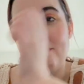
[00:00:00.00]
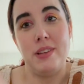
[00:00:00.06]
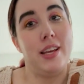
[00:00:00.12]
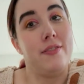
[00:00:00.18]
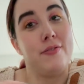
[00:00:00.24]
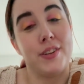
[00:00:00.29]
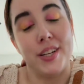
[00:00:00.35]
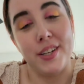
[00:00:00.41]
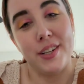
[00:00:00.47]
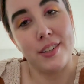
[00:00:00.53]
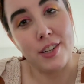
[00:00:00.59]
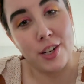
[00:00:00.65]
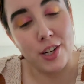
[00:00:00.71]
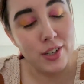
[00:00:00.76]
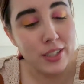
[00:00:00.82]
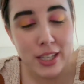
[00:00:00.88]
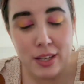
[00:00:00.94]
if a
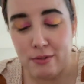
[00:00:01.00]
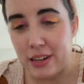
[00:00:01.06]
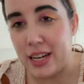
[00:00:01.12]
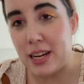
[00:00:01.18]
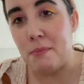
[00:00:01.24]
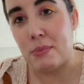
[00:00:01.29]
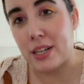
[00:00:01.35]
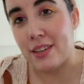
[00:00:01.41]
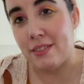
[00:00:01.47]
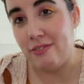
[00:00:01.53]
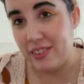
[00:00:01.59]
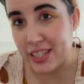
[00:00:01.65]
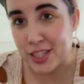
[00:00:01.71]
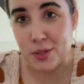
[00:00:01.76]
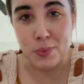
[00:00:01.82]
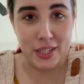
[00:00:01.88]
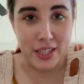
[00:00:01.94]
currently reading book
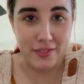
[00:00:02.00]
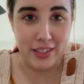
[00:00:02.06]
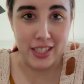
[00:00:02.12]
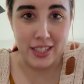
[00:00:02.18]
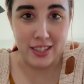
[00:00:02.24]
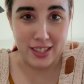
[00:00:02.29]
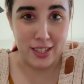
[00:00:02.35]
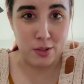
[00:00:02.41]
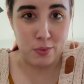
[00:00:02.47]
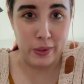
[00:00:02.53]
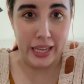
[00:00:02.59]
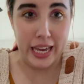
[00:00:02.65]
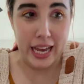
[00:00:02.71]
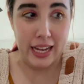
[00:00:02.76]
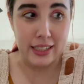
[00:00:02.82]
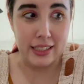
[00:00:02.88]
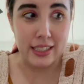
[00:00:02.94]
fits one of these this
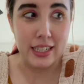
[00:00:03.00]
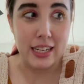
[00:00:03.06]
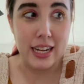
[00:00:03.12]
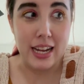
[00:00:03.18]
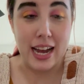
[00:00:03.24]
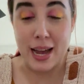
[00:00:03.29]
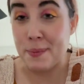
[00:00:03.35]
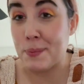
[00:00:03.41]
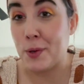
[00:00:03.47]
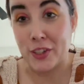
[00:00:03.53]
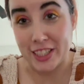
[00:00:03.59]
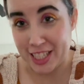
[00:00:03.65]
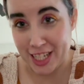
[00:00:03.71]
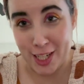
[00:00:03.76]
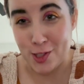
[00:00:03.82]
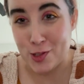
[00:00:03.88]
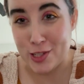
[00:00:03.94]
weekend, I'm going
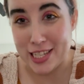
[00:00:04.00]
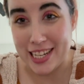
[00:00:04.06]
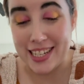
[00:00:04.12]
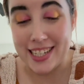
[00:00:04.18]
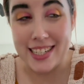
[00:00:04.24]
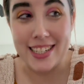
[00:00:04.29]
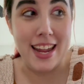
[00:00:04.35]
to use it,